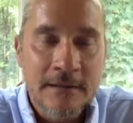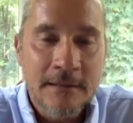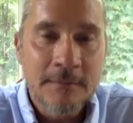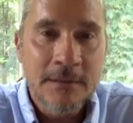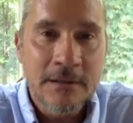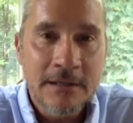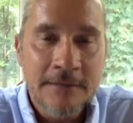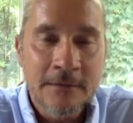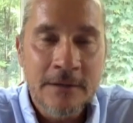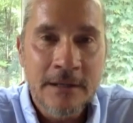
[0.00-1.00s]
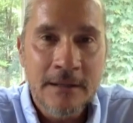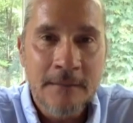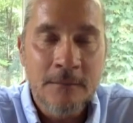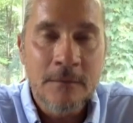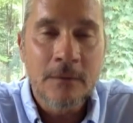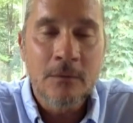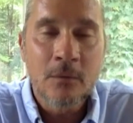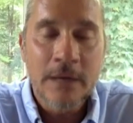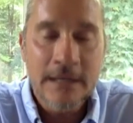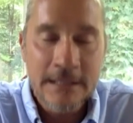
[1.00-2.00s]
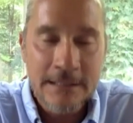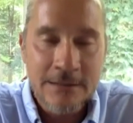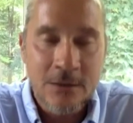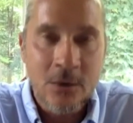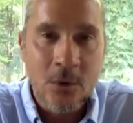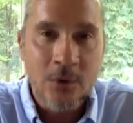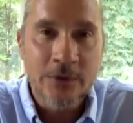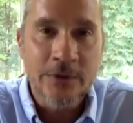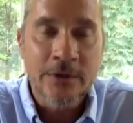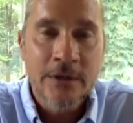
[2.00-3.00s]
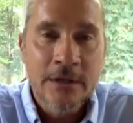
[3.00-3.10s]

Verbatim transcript: the ability for him when he gets older